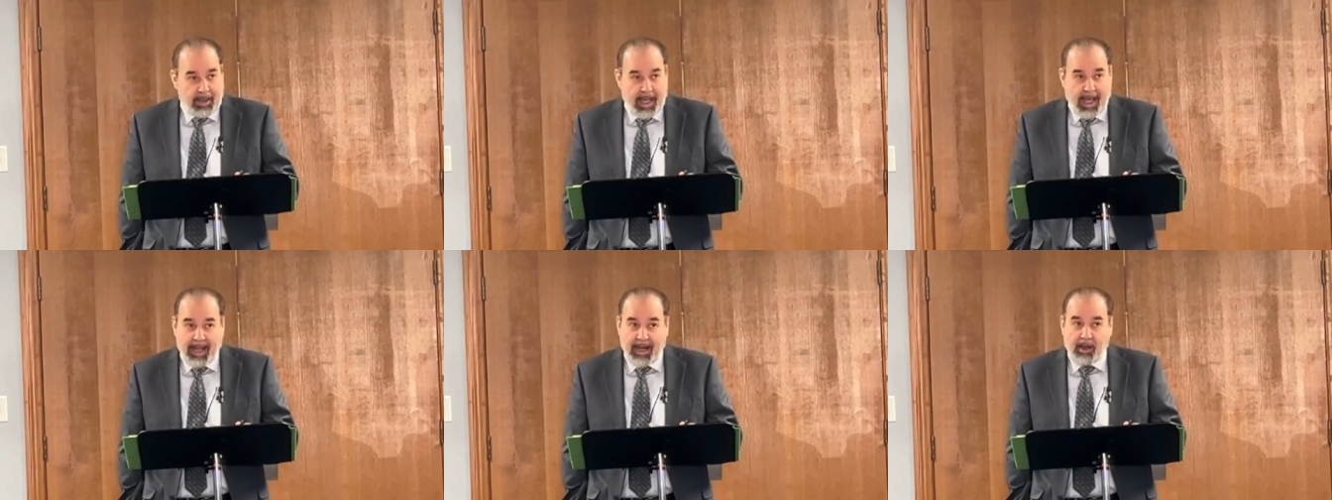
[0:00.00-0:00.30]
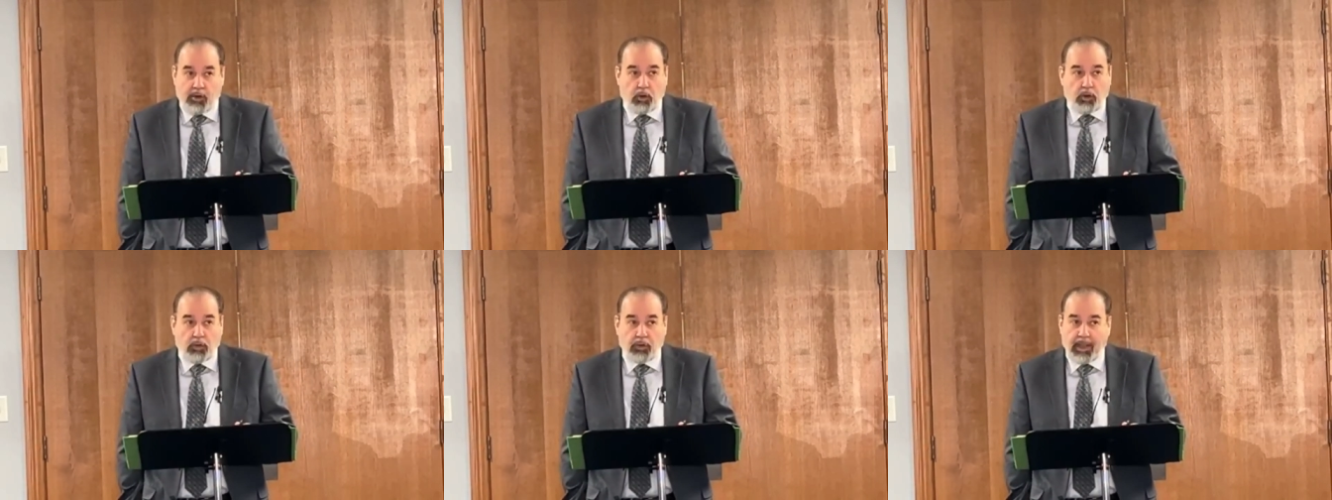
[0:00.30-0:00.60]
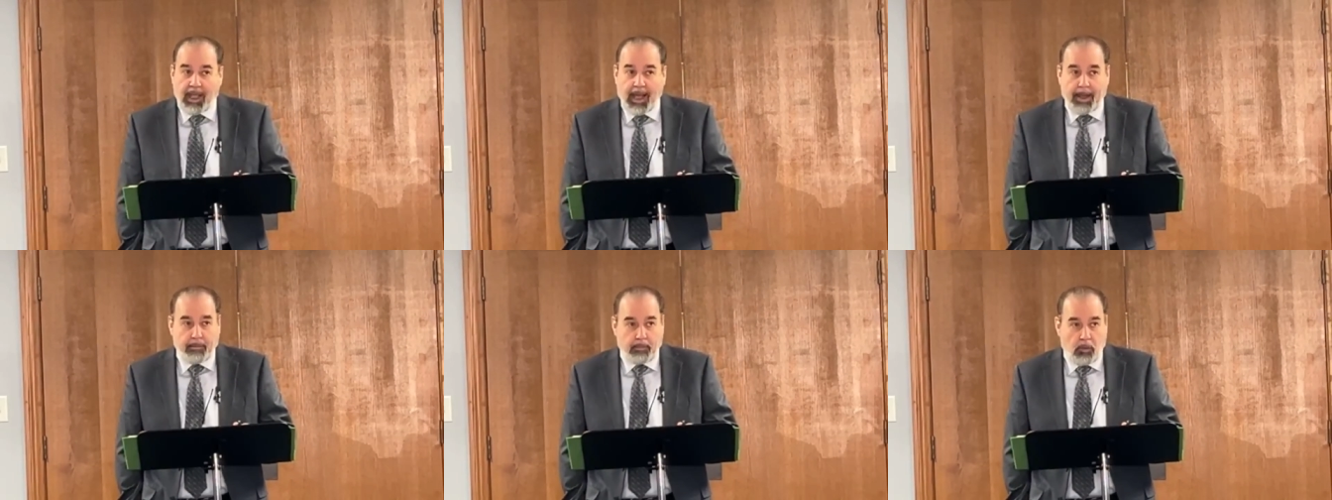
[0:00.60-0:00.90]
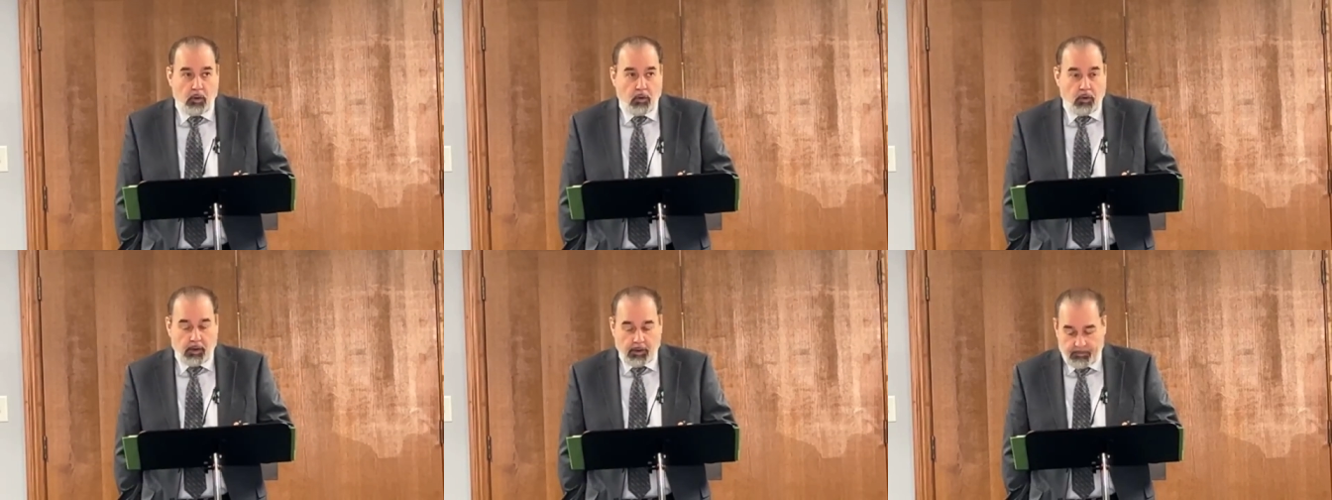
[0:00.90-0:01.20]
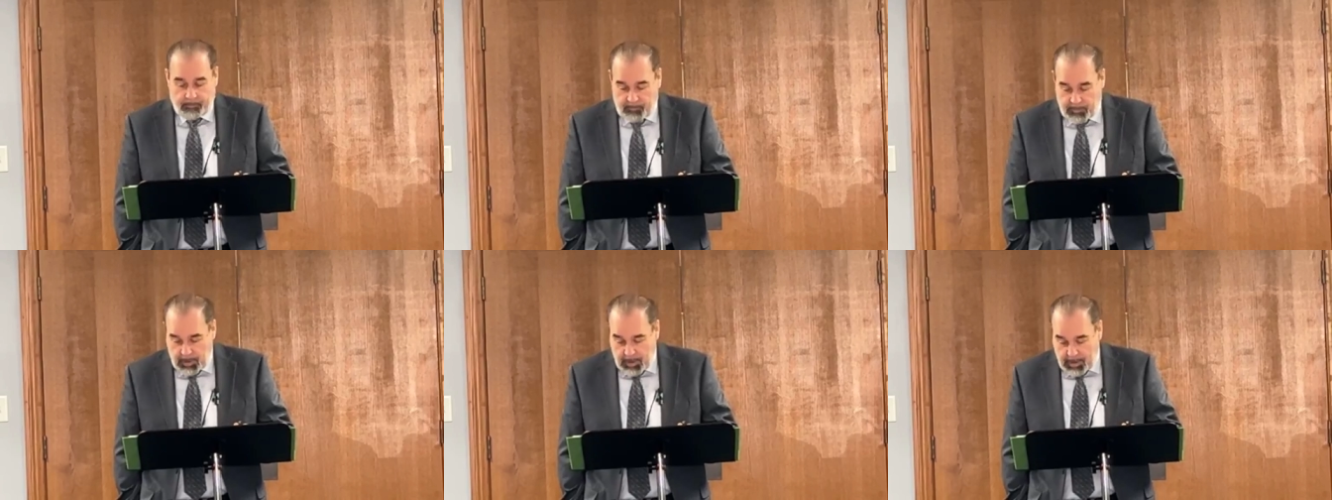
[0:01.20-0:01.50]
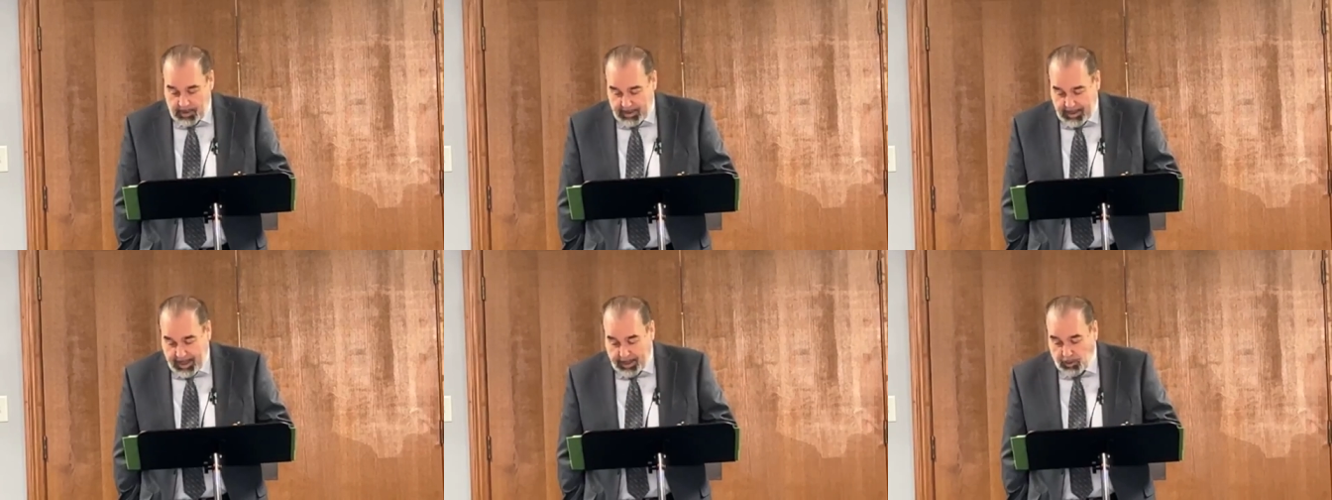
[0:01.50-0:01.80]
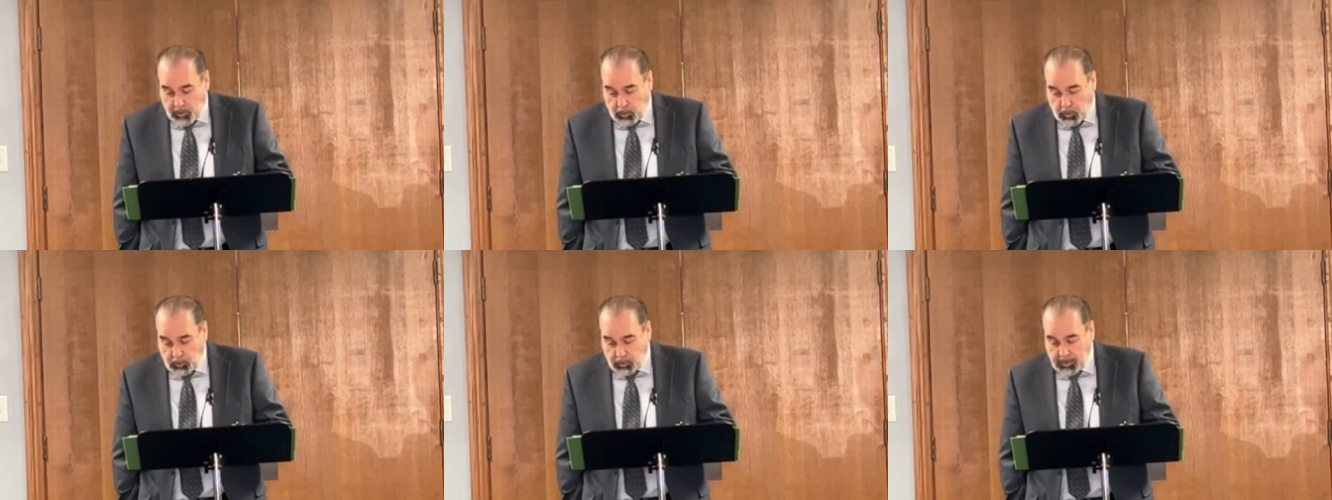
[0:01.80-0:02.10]
but not a whole lot more.
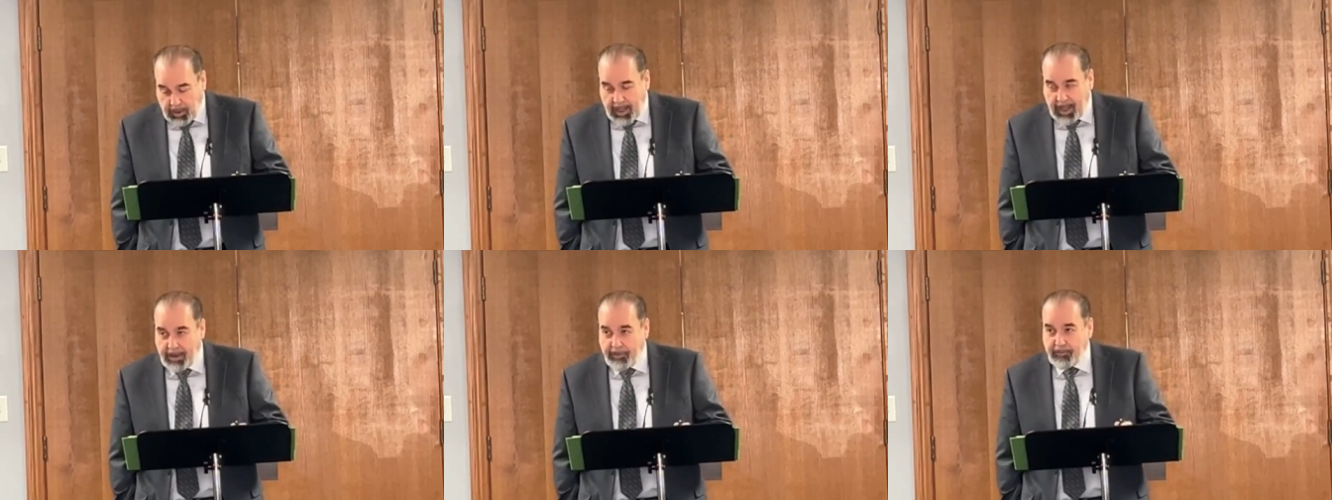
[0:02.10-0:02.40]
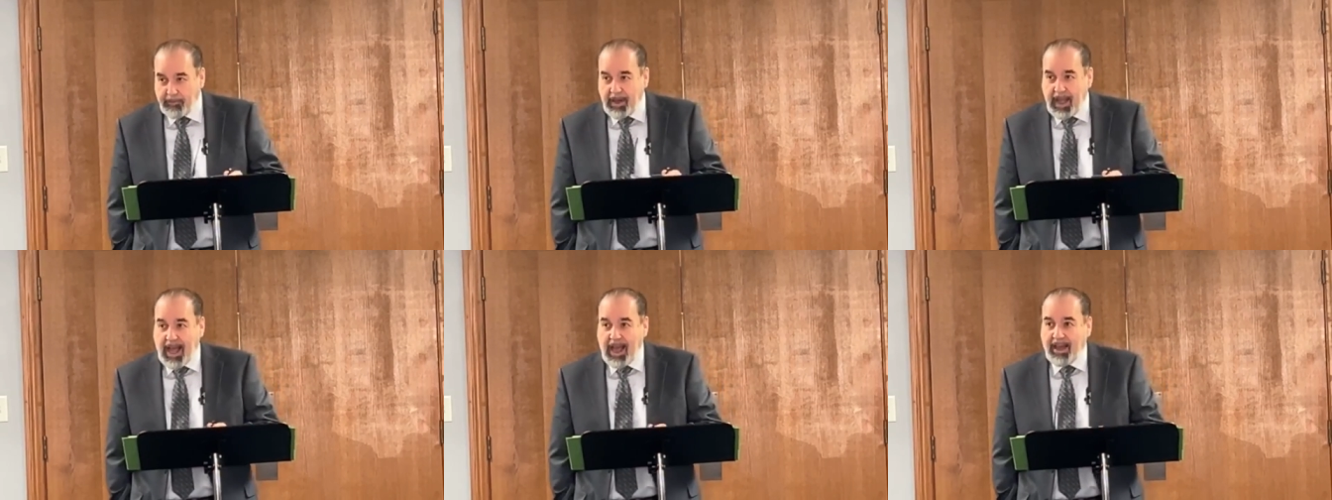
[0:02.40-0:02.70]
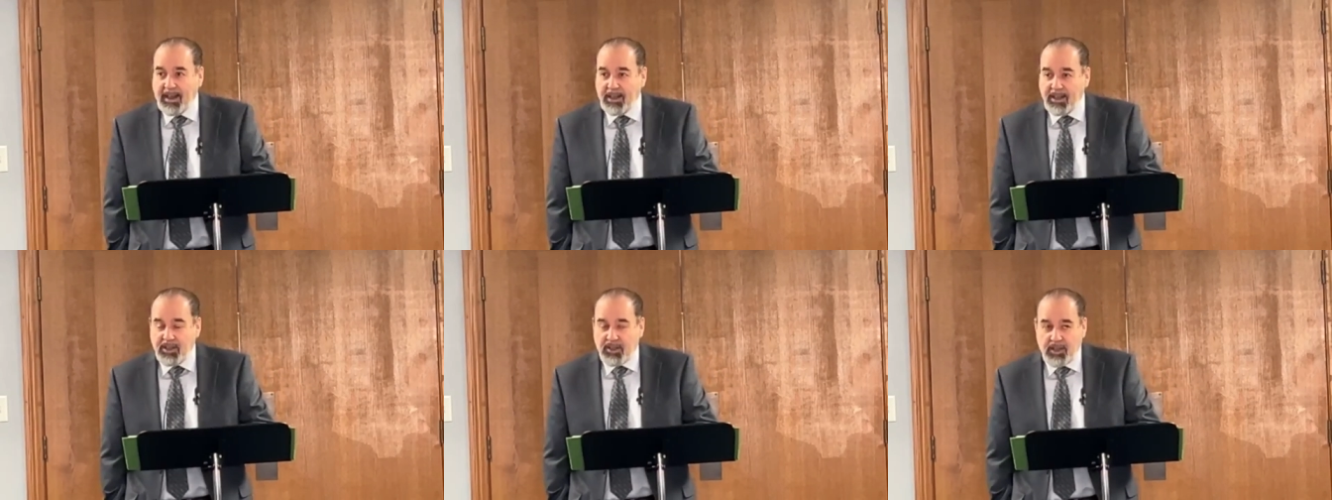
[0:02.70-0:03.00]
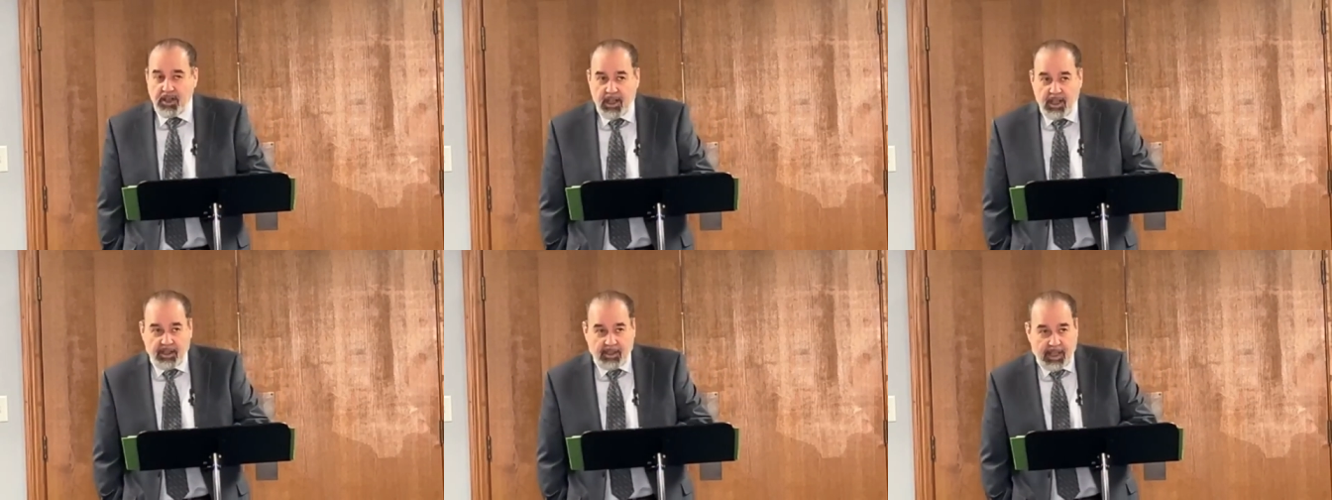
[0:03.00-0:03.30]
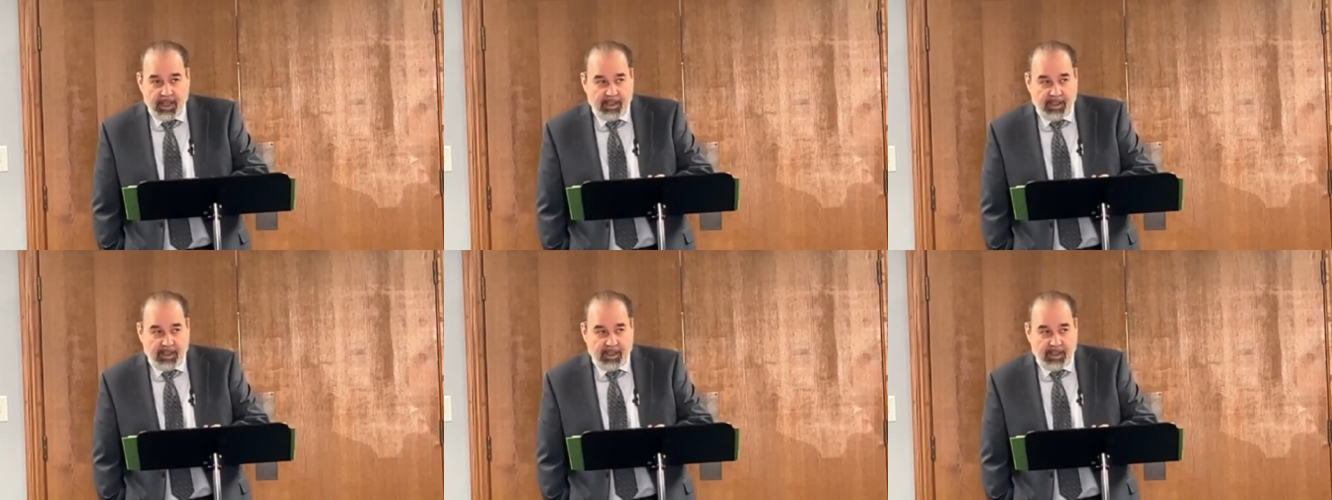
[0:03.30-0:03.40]
Not a whole lot of knowledge.